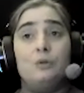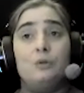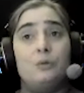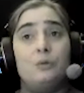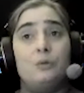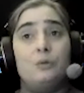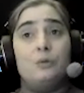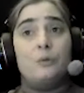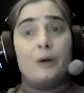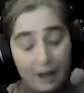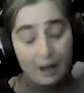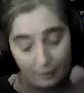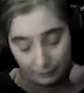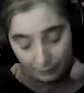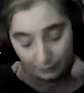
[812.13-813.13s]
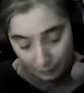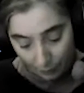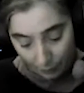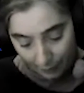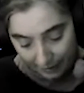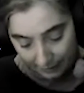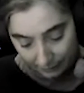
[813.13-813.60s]
to allow the
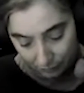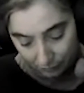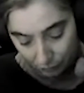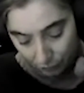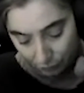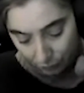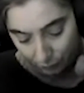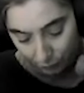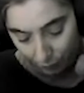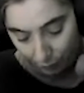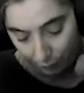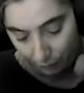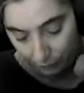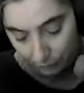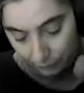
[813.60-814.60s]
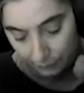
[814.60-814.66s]
weight to roll